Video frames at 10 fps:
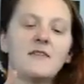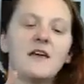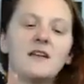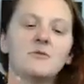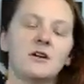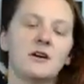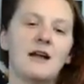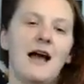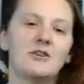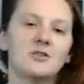then you
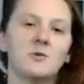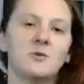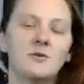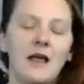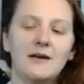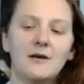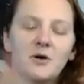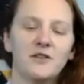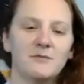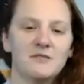learn how to like
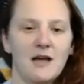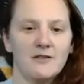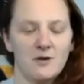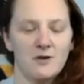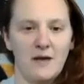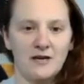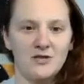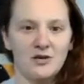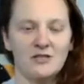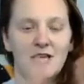put them together with pictures,